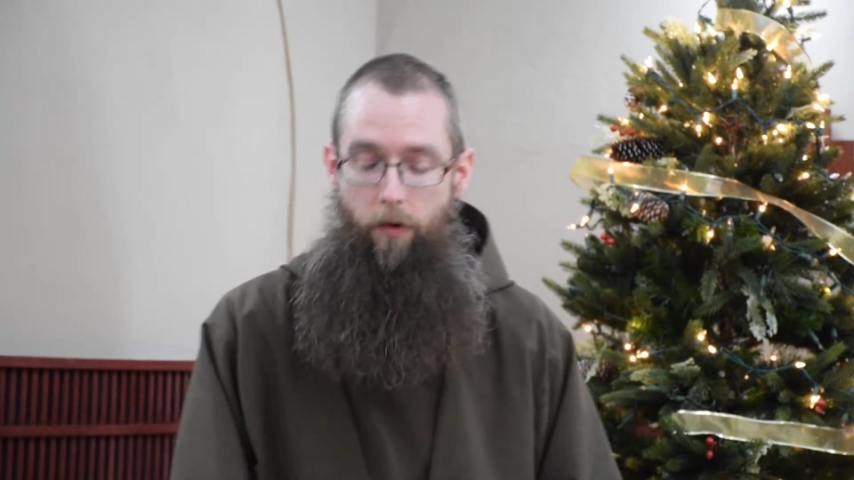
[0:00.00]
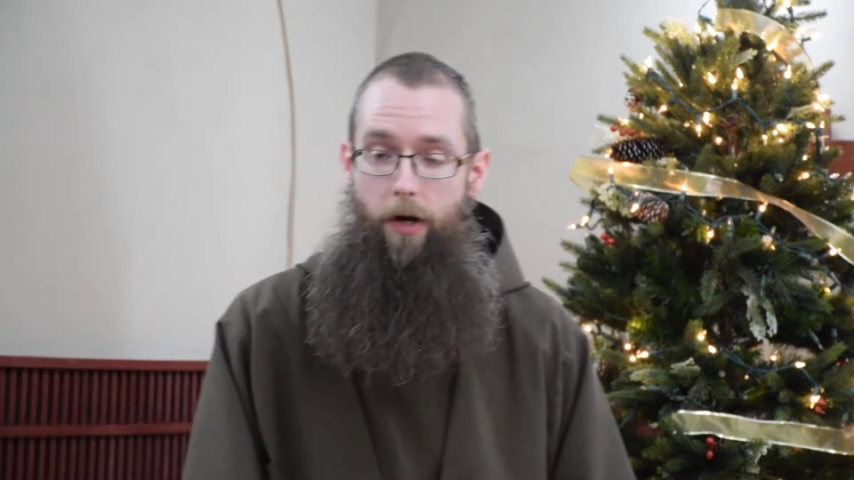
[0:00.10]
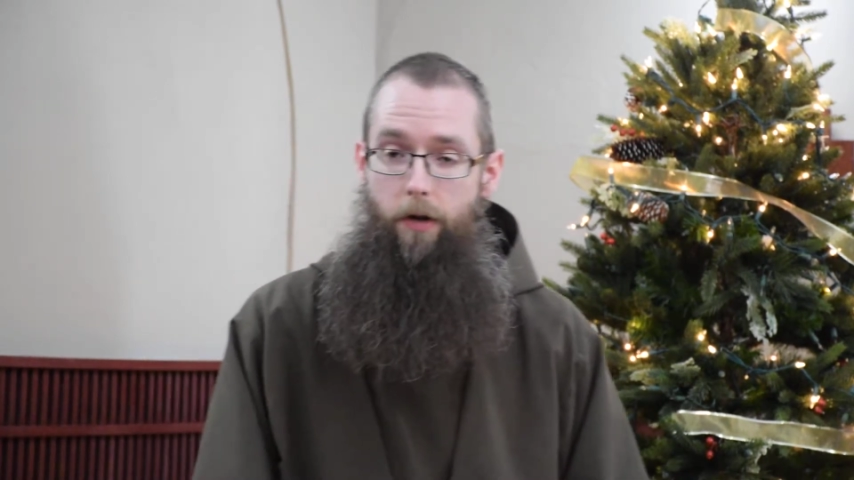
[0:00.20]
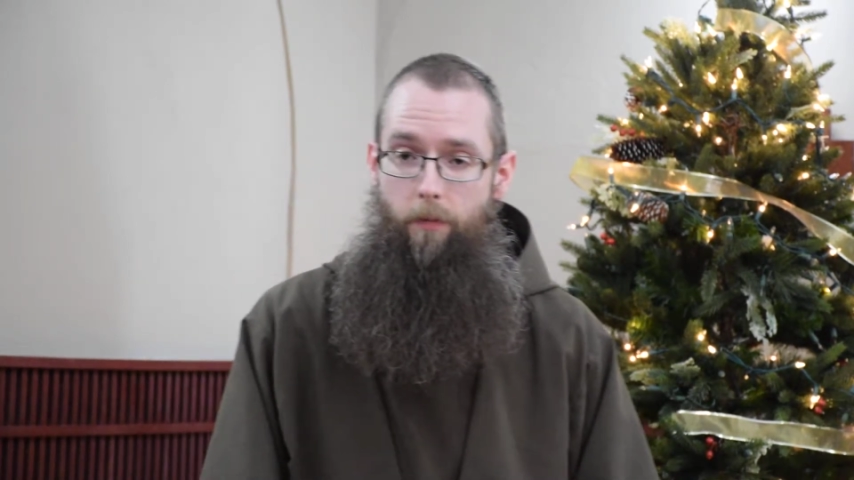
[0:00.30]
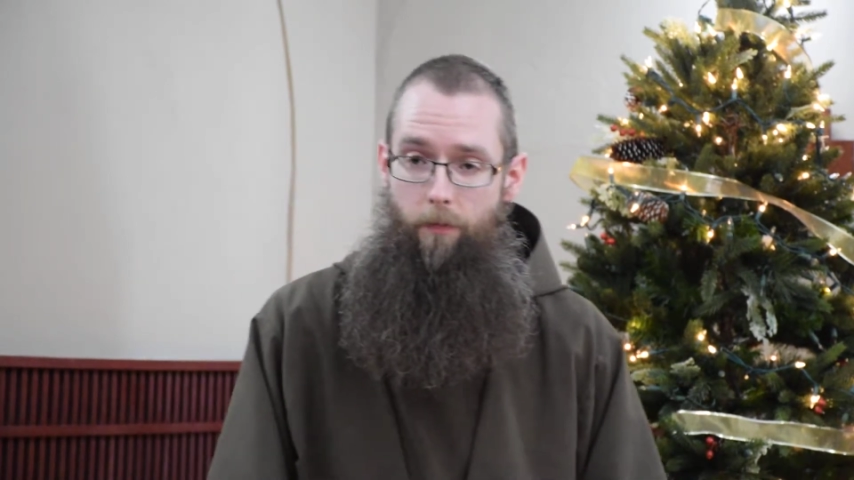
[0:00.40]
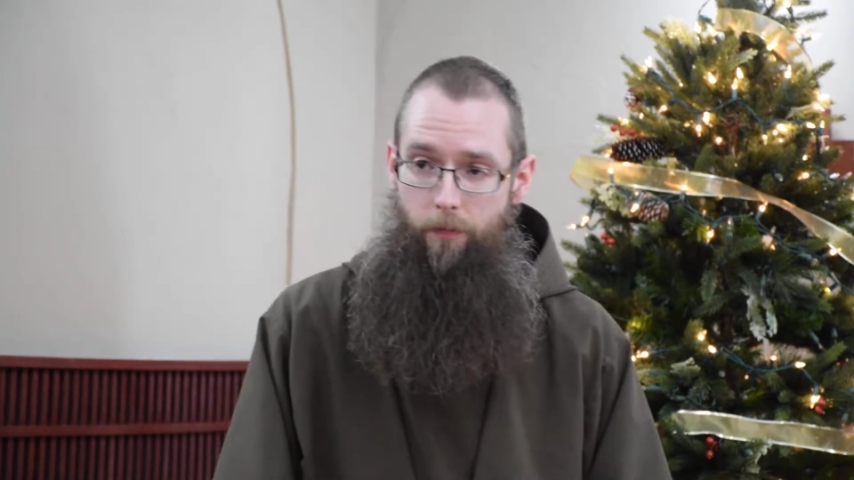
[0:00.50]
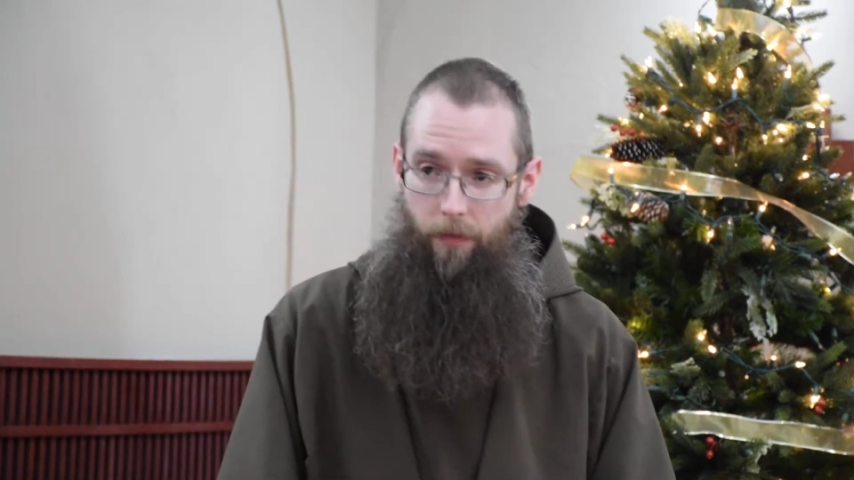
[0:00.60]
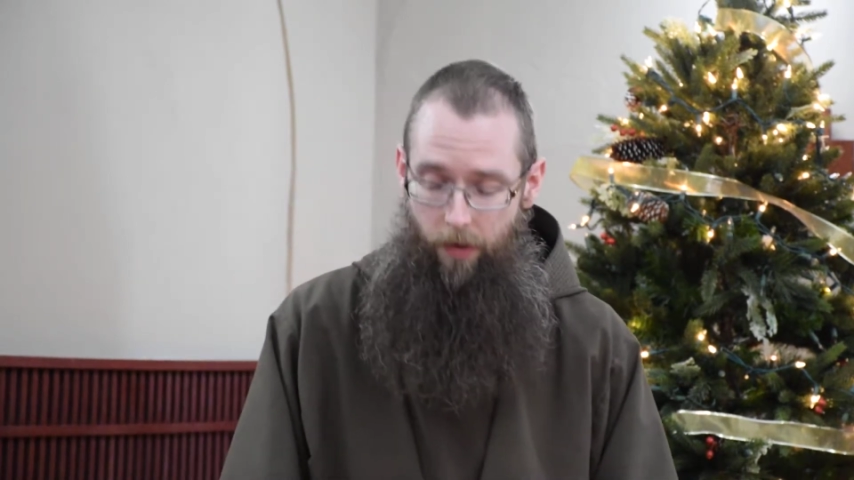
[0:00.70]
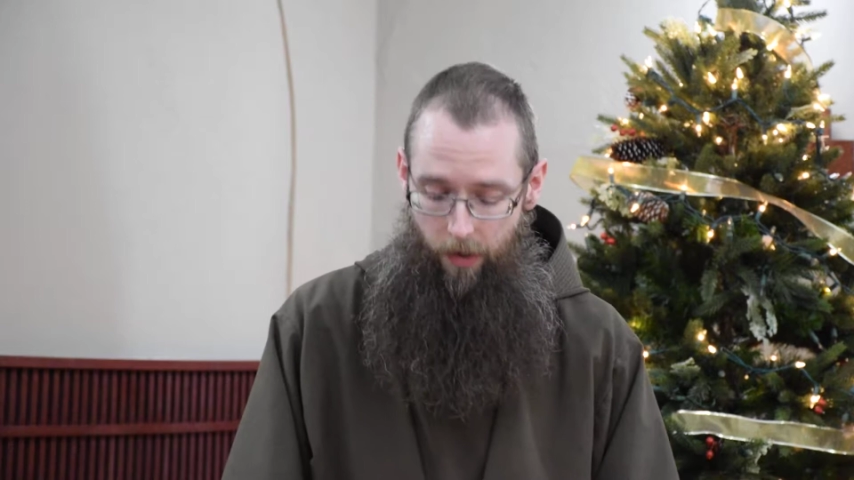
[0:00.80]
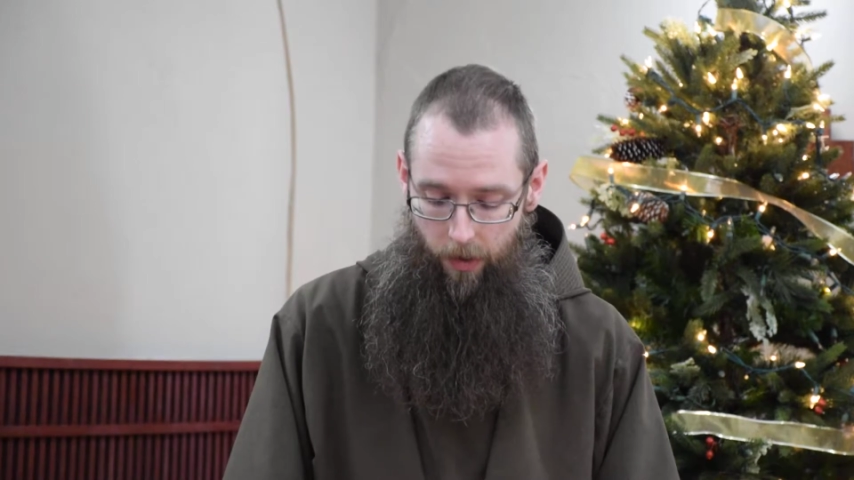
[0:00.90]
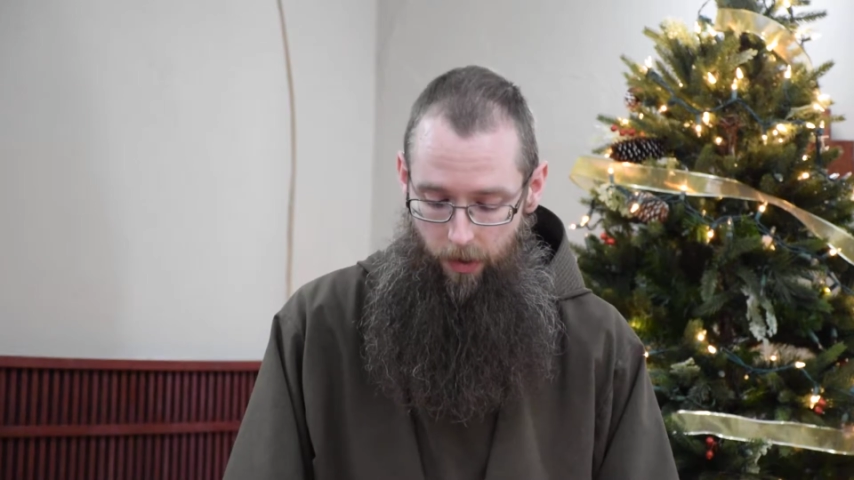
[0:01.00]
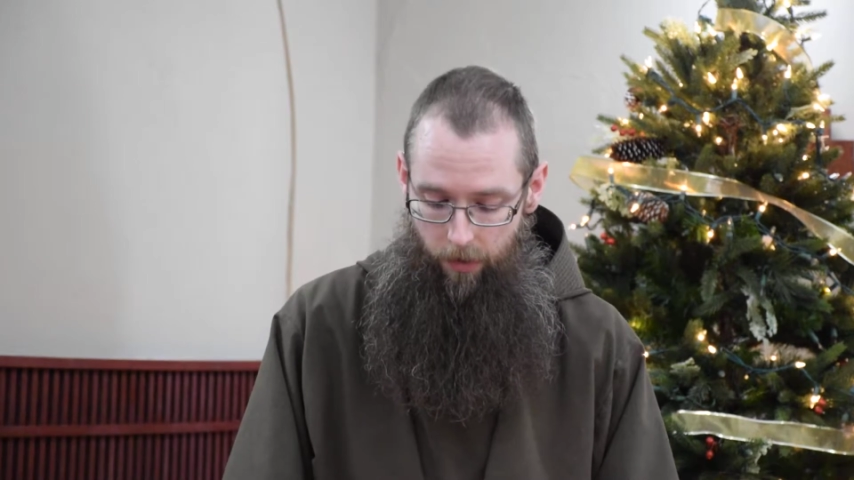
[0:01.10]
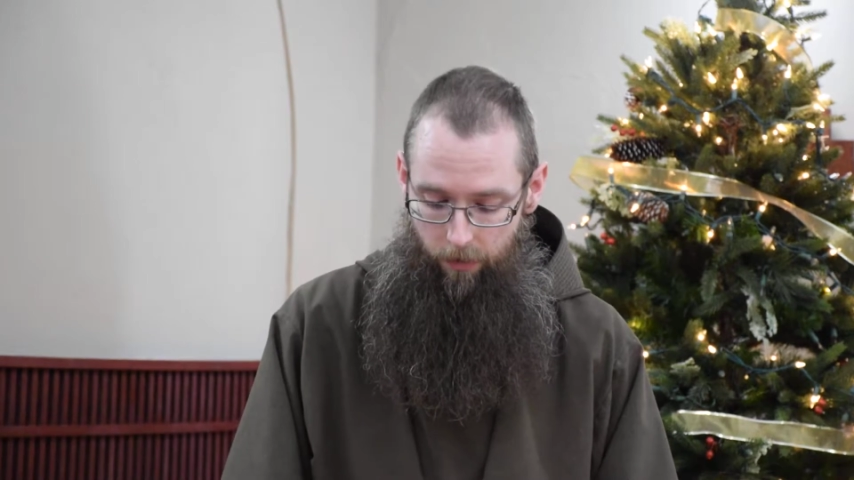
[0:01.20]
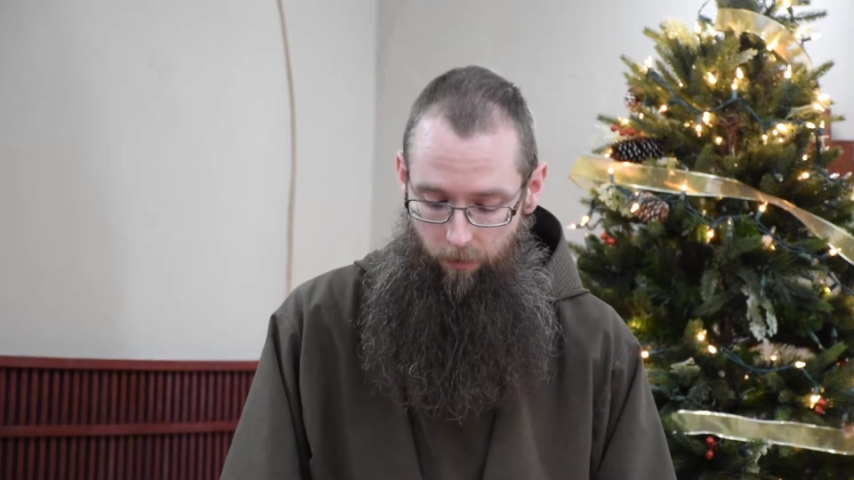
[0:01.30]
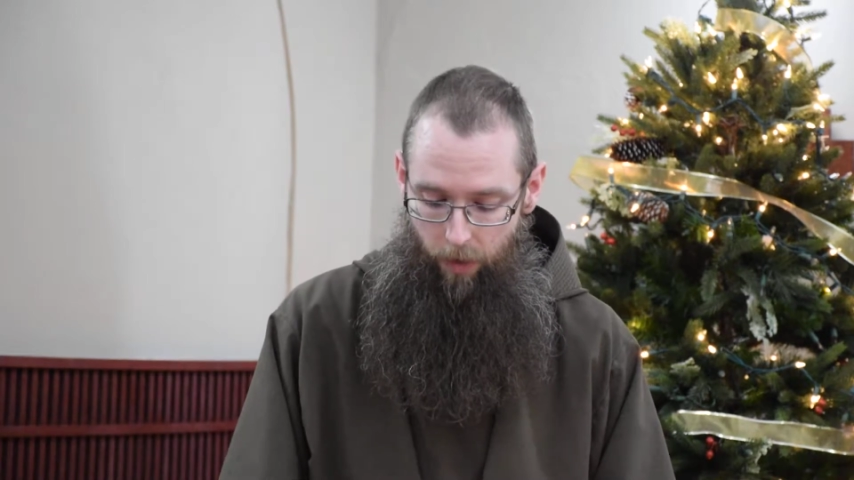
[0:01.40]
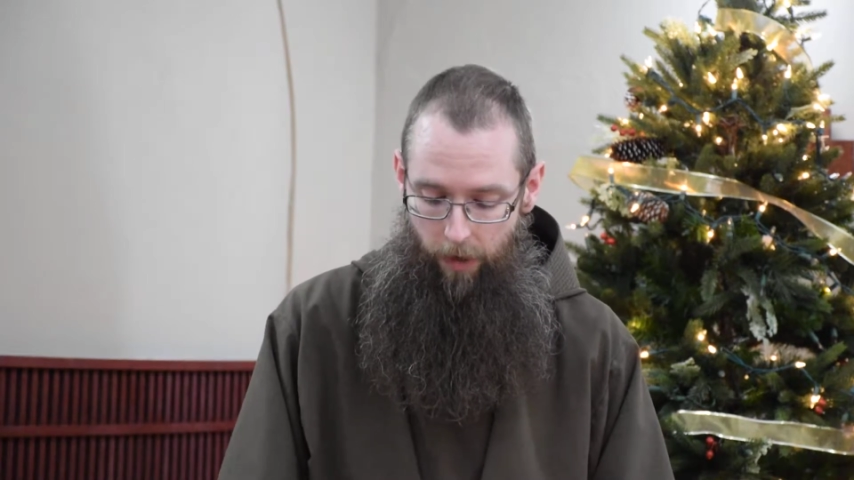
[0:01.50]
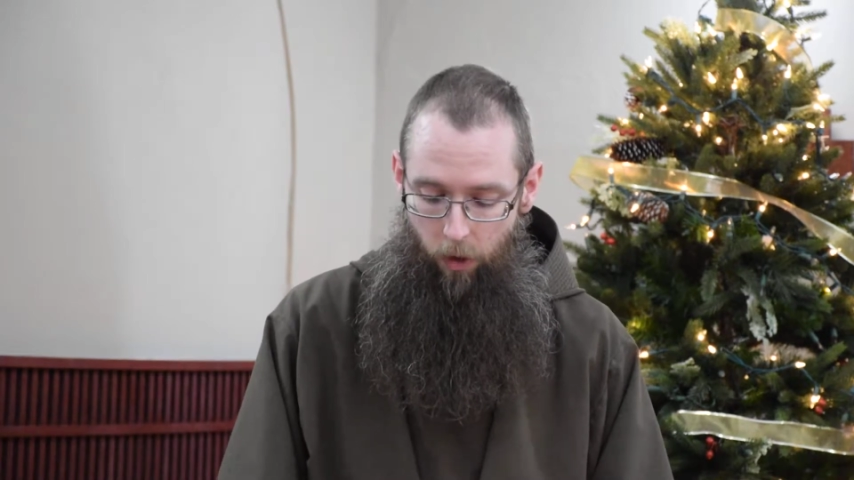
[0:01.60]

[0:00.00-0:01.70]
ready by